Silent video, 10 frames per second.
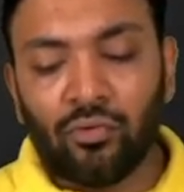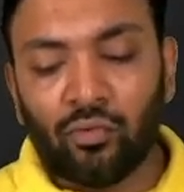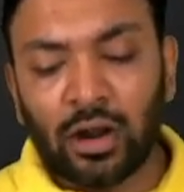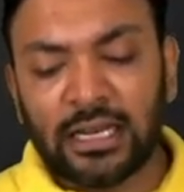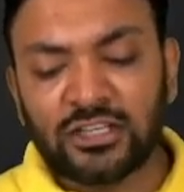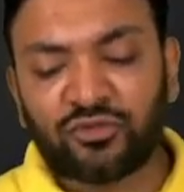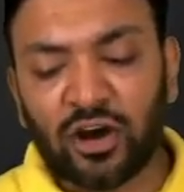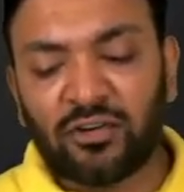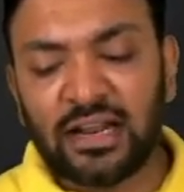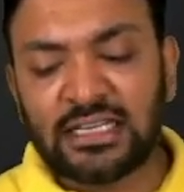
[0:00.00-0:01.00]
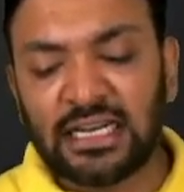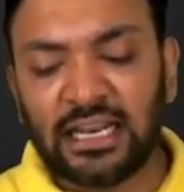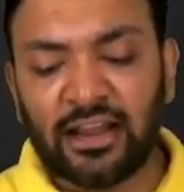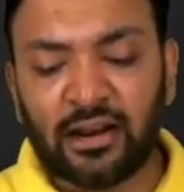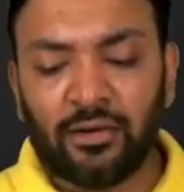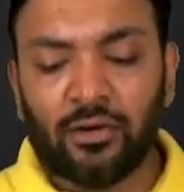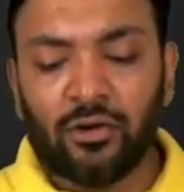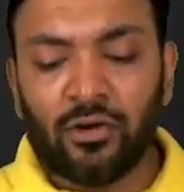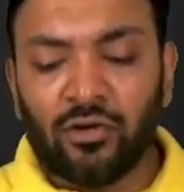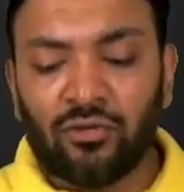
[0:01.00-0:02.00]
What is forward asset here?
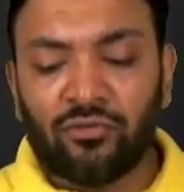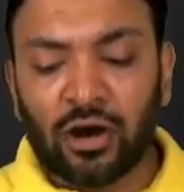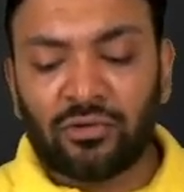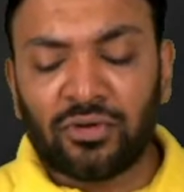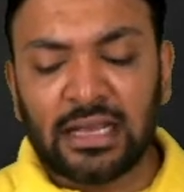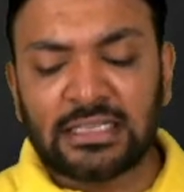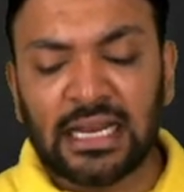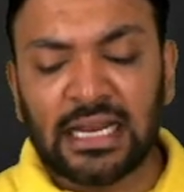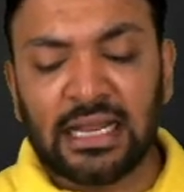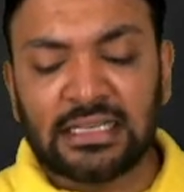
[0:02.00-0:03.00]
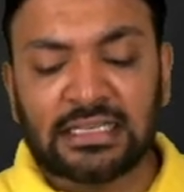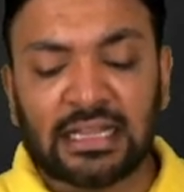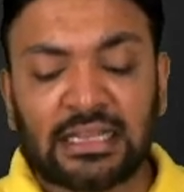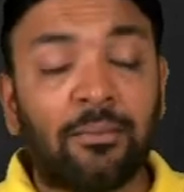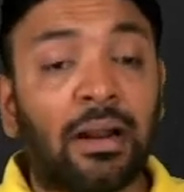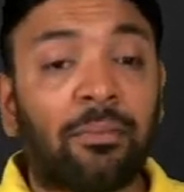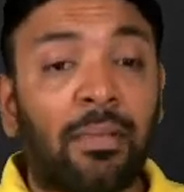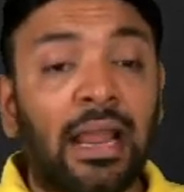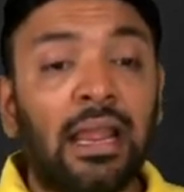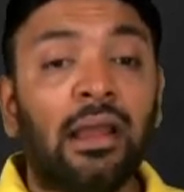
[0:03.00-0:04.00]
Forward asset is nothing but
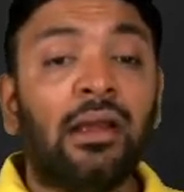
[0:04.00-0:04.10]
my,